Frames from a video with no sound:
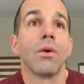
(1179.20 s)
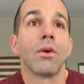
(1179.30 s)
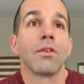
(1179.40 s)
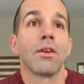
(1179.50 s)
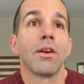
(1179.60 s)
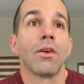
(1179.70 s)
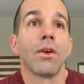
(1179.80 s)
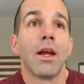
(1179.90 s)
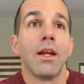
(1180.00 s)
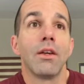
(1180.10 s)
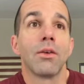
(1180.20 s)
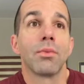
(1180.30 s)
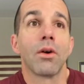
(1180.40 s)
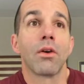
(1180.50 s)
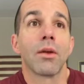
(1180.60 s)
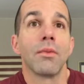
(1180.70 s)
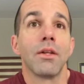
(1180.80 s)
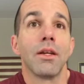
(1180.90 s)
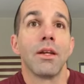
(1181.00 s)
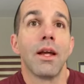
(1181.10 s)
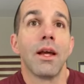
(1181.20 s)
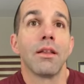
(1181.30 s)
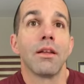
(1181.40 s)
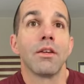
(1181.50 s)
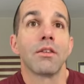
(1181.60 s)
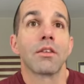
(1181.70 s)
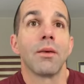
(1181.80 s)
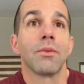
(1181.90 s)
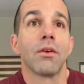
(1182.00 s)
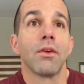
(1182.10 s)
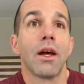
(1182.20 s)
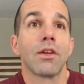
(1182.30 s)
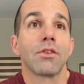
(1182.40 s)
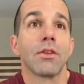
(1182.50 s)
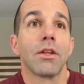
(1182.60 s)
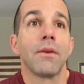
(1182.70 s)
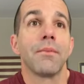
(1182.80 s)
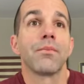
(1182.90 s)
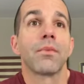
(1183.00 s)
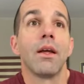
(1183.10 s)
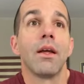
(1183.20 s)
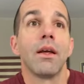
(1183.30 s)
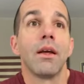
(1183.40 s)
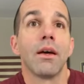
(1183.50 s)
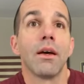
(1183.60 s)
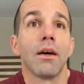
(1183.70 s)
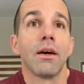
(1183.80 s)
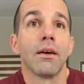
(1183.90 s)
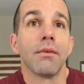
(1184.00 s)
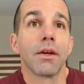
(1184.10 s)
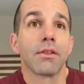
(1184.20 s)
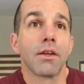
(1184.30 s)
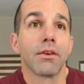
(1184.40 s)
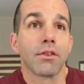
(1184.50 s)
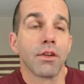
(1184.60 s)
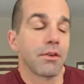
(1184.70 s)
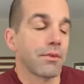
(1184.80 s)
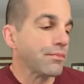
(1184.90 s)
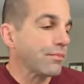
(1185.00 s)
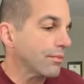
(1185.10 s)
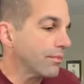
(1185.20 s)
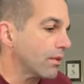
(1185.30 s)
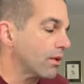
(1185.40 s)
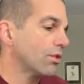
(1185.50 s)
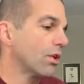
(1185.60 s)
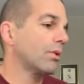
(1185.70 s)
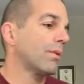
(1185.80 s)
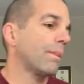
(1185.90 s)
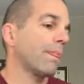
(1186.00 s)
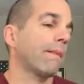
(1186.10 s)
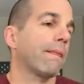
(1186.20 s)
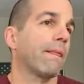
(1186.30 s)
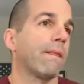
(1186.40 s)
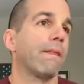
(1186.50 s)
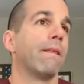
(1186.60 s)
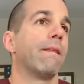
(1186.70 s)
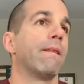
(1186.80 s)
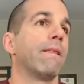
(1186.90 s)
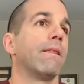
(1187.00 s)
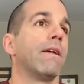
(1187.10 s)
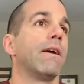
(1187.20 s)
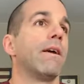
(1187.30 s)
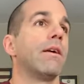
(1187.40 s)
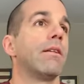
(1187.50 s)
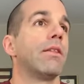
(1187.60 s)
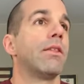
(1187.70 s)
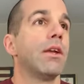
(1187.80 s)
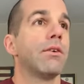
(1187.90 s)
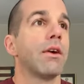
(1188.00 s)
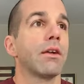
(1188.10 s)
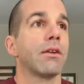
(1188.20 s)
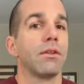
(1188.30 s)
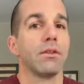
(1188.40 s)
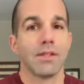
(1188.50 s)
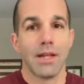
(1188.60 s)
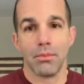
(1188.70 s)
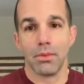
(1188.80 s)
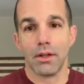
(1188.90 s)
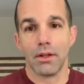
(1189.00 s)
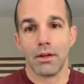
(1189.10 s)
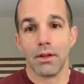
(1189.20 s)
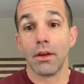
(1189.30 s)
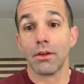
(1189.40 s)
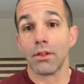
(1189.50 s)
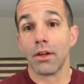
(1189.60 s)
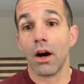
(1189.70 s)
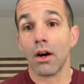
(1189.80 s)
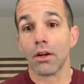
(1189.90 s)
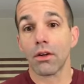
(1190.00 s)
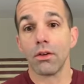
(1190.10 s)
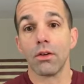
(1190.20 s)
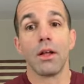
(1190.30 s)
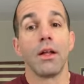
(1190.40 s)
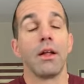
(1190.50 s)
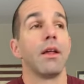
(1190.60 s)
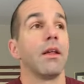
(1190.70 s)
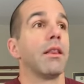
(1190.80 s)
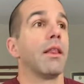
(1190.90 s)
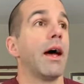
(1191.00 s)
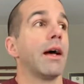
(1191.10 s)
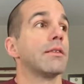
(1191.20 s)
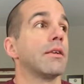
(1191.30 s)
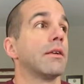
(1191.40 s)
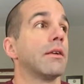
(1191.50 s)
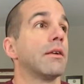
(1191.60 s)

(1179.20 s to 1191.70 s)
or is it ingrained in your programming DNA that it just comes out naturally, etc. So, the theoretical template, you know, it's an article that